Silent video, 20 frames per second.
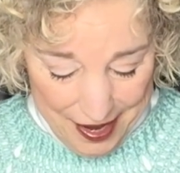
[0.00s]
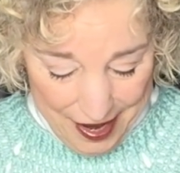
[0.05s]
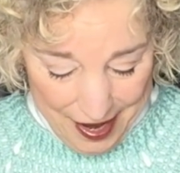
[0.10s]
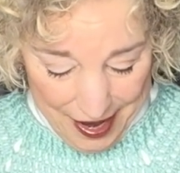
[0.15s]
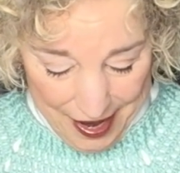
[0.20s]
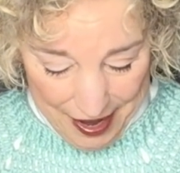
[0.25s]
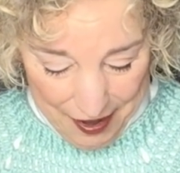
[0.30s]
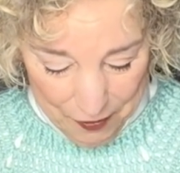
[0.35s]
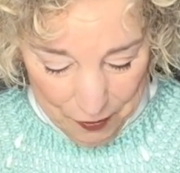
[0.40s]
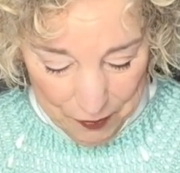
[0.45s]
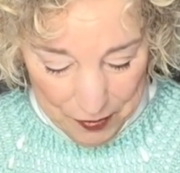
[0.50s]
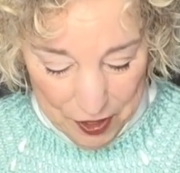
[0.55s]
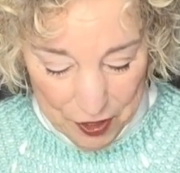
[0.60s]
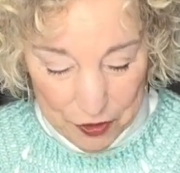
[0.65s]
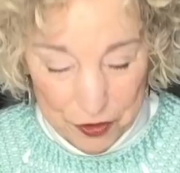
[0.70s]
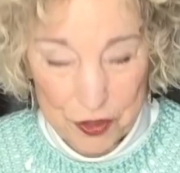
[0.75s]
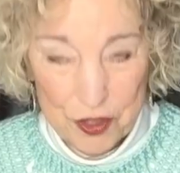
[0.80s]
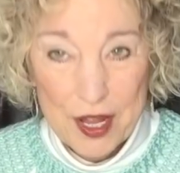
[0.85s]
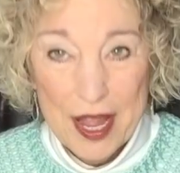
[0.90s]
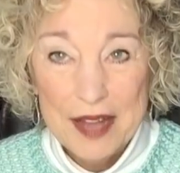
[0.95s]
I have them here
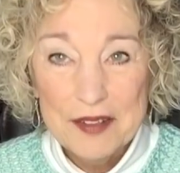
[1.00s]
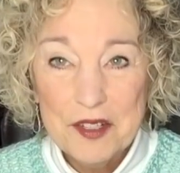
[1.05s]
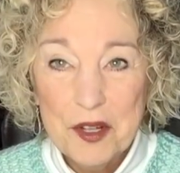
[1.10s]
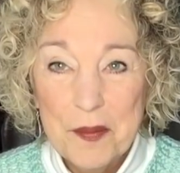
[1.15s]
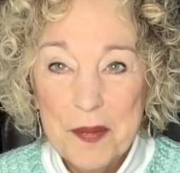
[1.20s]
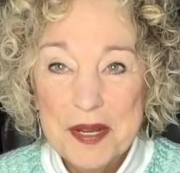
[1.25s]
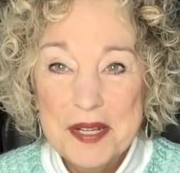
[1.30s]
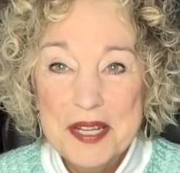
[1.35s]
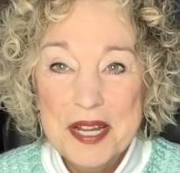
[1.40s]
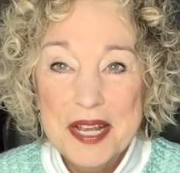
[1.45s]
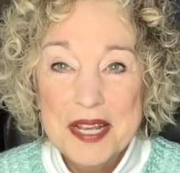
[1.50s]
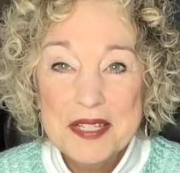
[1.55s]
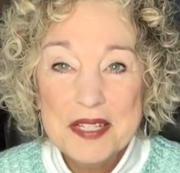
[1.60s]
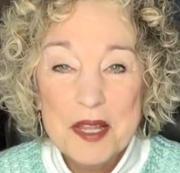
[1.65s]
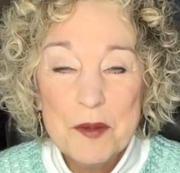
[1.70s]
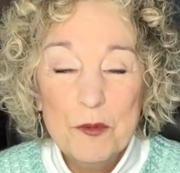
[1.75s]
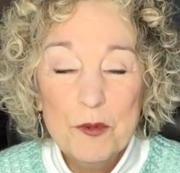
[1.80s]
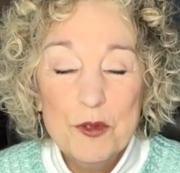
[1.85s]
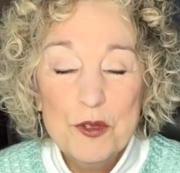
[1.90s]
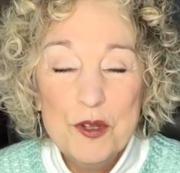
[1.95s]
stacked on my desk
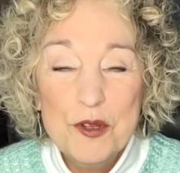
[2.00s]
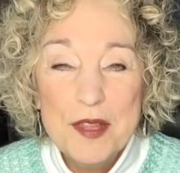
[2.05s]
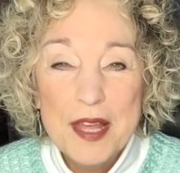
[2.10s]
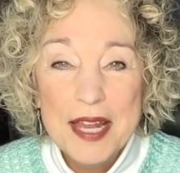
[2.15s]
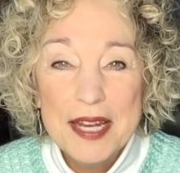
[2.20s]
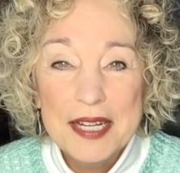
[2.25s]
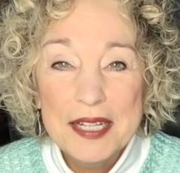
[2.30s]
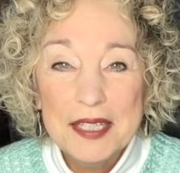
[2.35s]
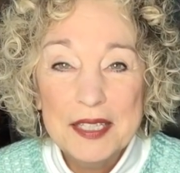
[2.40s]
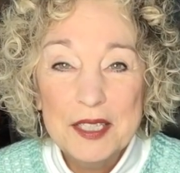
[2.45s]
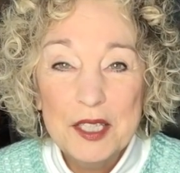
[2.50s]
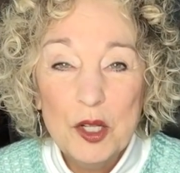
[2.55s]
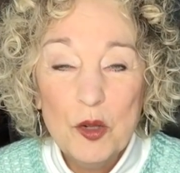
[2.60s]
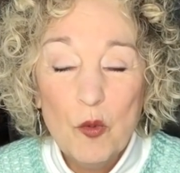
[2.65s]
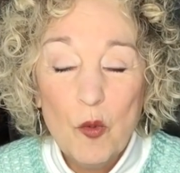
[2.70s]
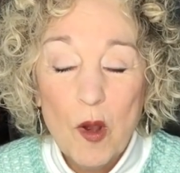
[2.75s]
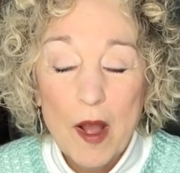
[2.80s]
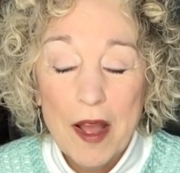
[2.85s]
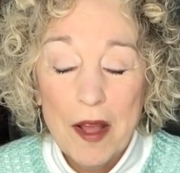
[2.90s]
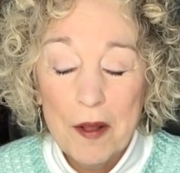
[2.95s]
and we'll do that in a little
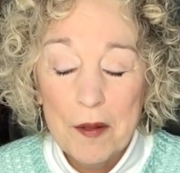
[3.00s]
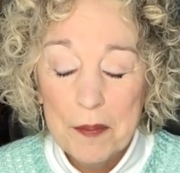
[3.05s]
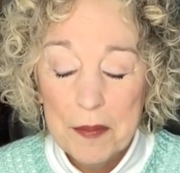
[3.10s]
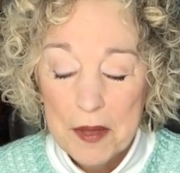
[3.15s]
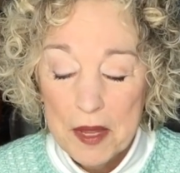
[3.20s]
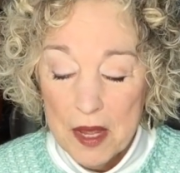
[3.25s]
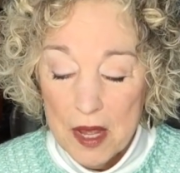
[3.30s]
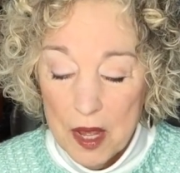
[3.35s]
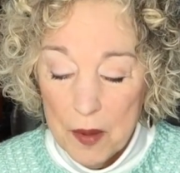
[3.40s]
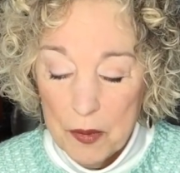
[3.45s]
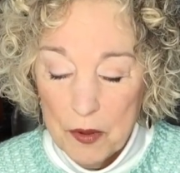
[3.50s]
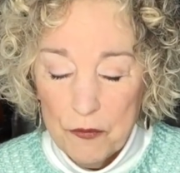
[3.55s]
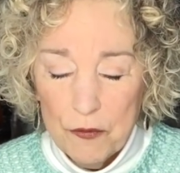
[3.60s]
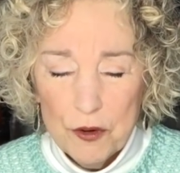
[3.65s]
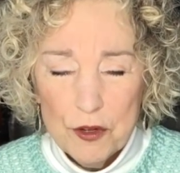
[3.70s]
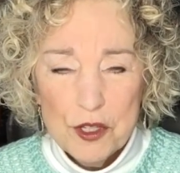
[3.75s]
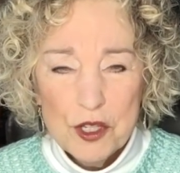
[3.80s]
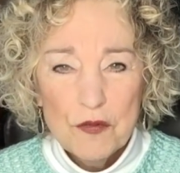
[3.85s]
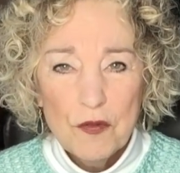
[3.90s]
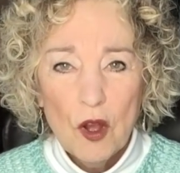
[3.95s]
while. But
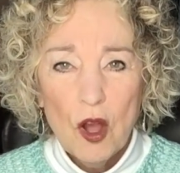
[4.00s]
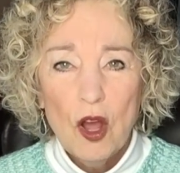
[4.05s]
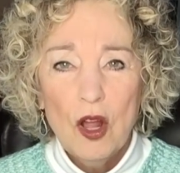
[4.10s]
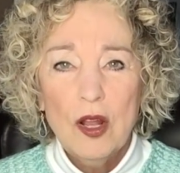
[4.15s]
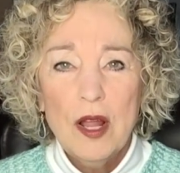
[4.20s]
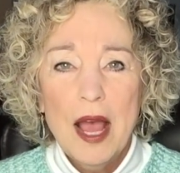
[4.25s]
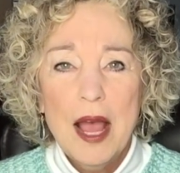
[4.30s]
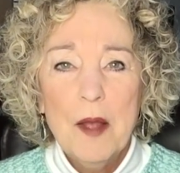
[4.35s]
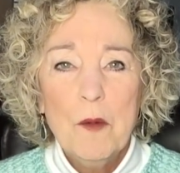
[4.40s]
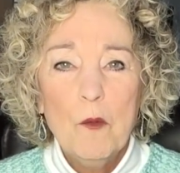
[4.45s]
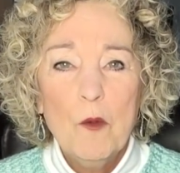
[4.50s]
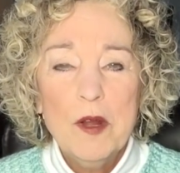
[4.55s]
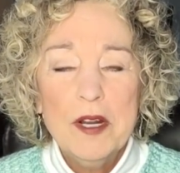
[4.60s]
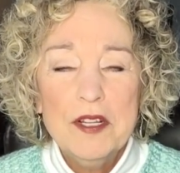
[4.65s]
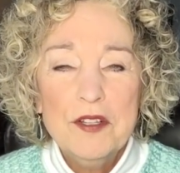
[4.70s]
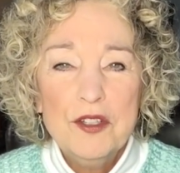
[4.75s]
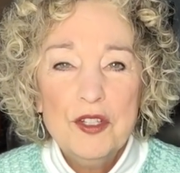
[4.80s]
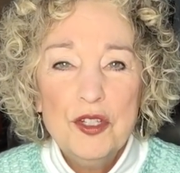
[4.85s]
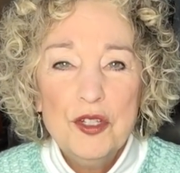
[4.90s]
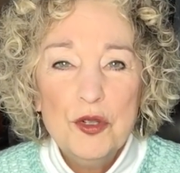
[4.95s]
first of all, I
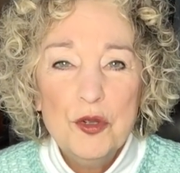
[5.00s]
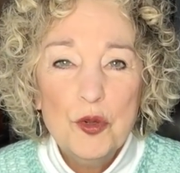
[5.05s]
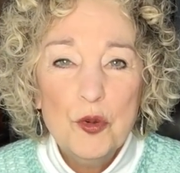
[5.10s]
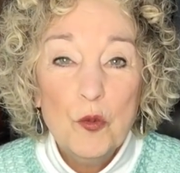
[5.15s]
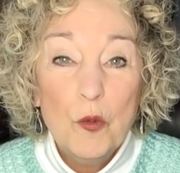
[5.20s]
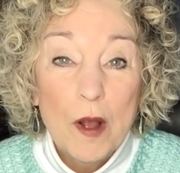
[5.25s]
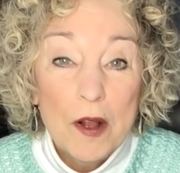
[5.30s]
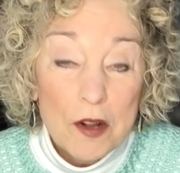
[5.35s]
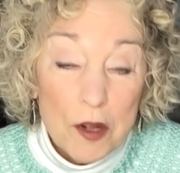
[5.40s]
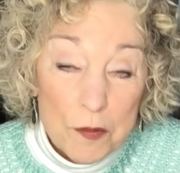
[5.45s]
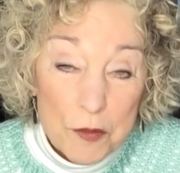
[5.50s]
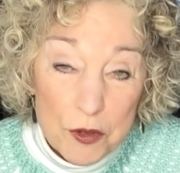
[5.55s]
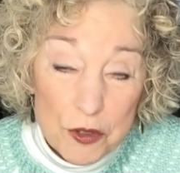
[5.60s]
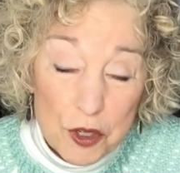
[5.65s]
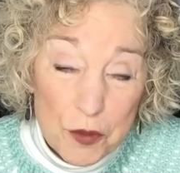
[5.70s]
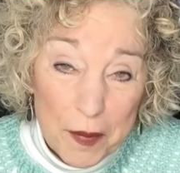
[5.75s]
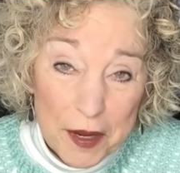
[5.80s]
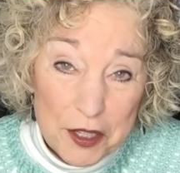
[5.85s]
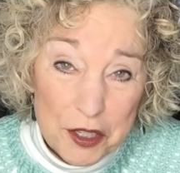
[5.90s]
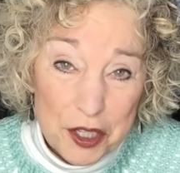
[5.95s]
wanted to welcome you
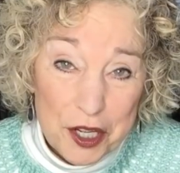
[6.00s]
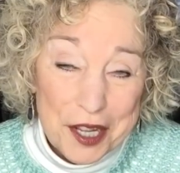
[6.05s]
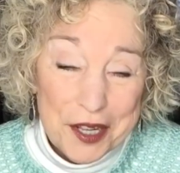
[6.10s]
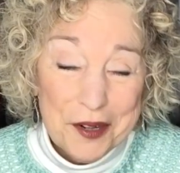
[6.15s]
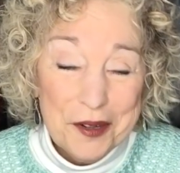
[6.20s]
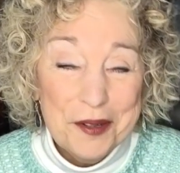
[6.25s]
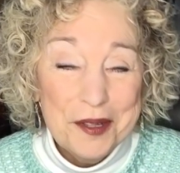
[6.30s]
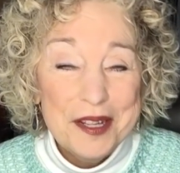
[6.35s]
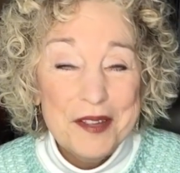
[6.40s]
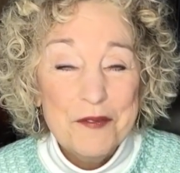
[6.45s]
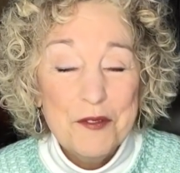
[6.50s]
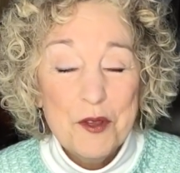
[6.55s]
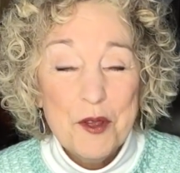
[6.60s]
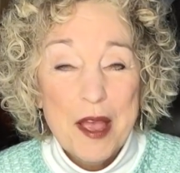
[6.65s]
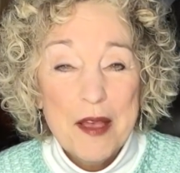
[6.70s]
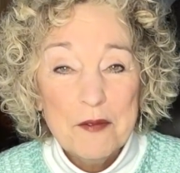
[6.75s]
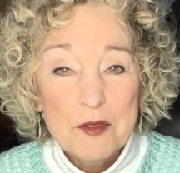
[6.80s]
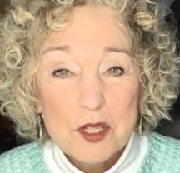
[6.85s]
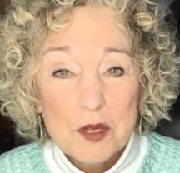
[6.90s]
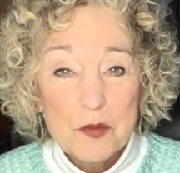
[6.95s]
to my channel. If you
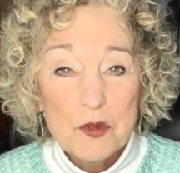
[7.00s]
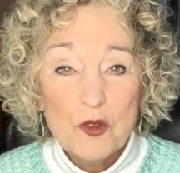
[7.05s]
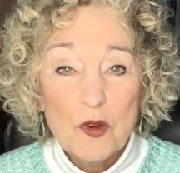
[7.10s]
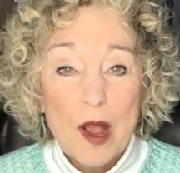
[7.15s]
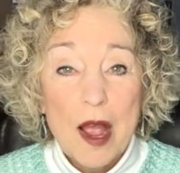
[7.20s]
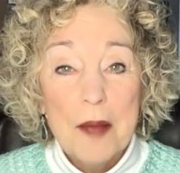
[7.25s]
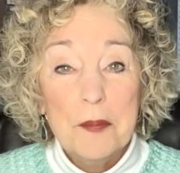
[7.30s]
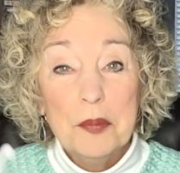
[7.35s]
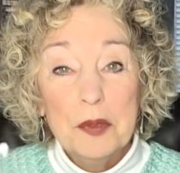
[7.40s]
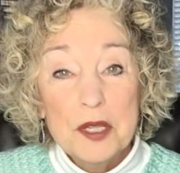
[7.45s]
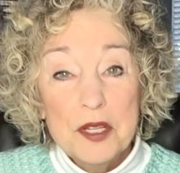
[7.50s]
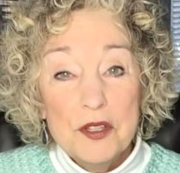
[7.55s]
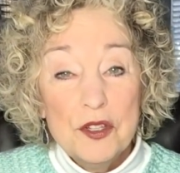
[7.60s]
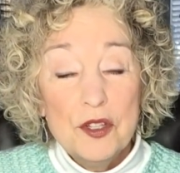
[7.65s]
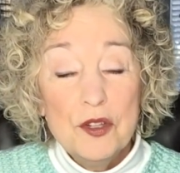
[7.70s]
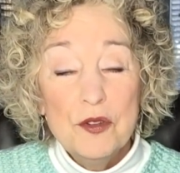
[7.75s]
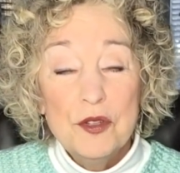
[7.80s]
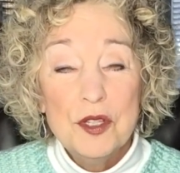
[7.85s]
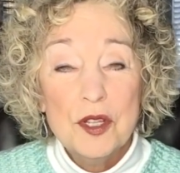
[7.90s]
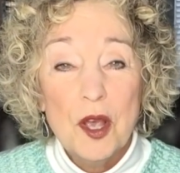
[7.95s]
haven't subscribed, please
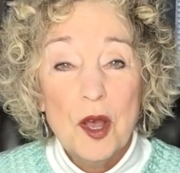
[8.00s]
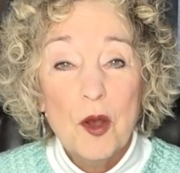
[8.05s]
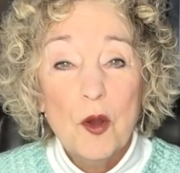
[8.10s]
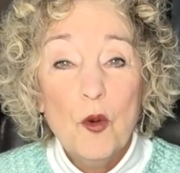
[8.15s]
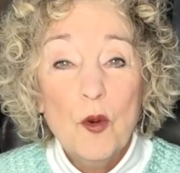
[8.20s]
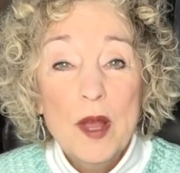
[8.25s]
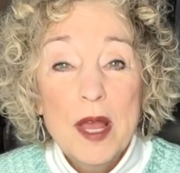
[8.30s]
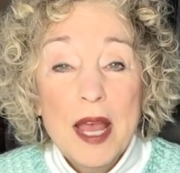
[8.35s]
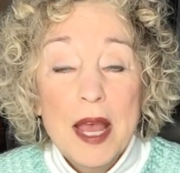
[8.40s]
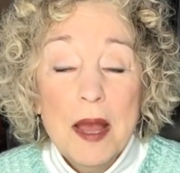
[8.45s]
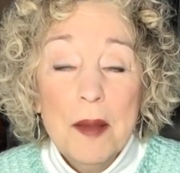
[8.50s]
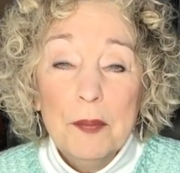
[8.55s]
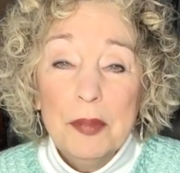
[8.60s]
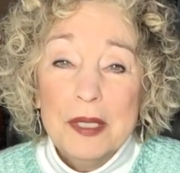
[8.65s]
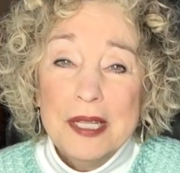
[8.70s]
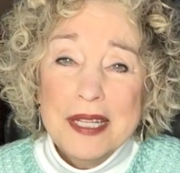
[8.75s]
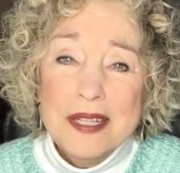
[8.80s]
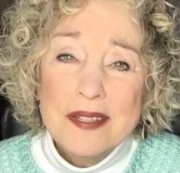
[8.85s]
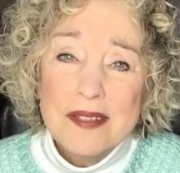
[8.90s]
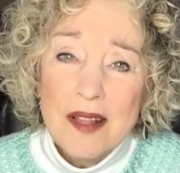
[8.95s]
do so.
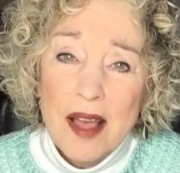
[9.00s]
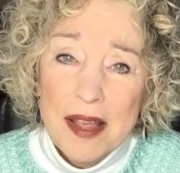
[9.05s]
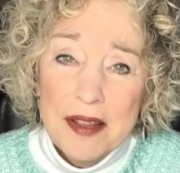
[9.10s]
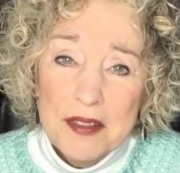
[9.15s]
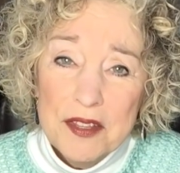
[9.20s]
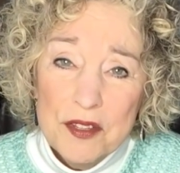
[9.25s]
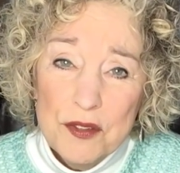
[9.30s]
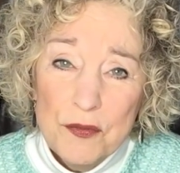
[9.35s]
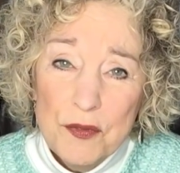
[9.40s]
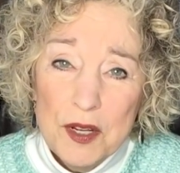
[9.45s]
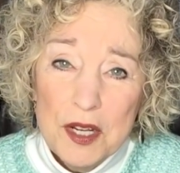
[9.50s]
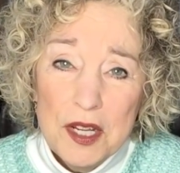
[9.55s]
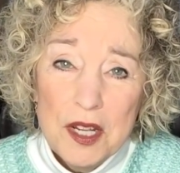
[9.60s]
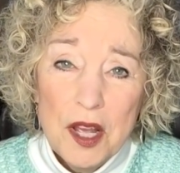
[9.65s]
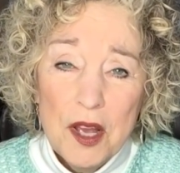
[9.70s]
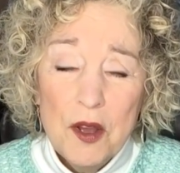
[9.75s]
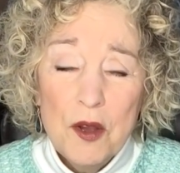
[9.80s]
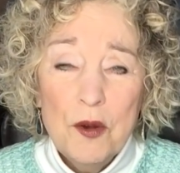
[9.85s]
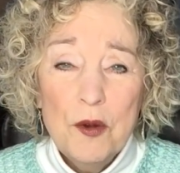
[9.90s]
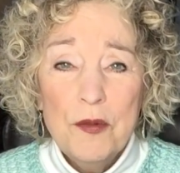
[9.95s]
Please like this
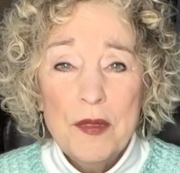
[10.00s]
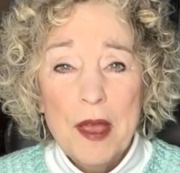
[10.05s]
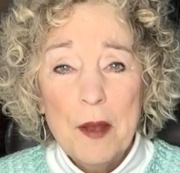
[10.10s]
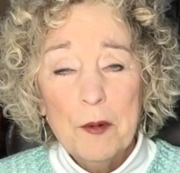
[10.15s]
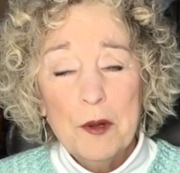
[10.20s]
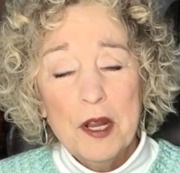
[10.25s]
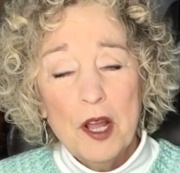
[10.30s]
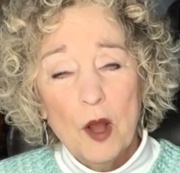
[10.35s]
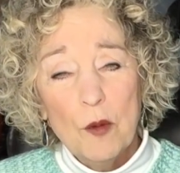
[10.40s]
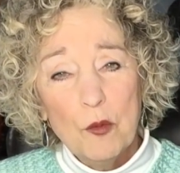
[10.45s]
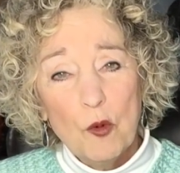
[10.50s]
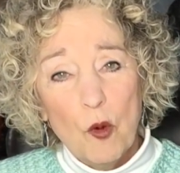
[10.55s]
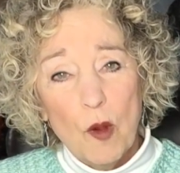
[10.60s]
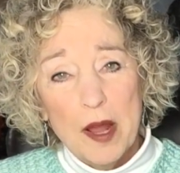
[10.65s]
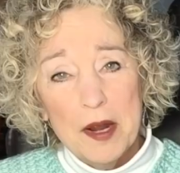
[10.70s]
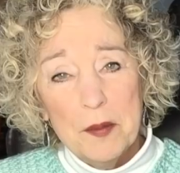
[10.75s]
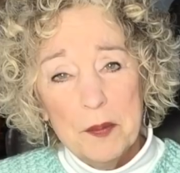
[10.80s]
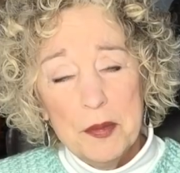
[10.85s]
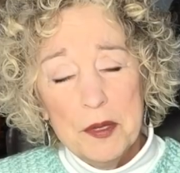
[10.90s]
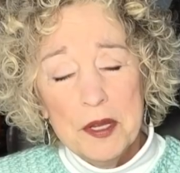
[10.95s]
video. That would help
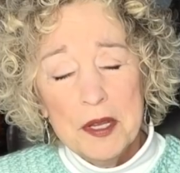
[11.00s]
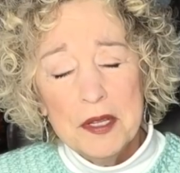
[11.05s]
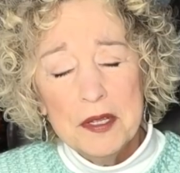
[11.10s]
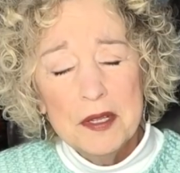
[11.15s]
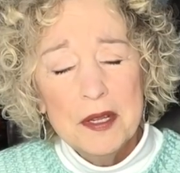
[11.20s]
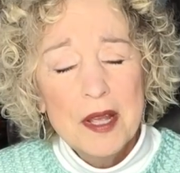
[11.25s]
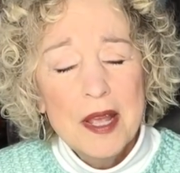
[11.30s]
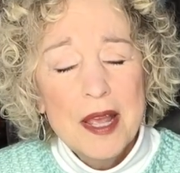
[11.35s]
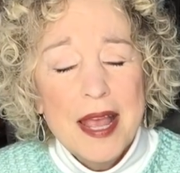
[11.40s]
quite a bit.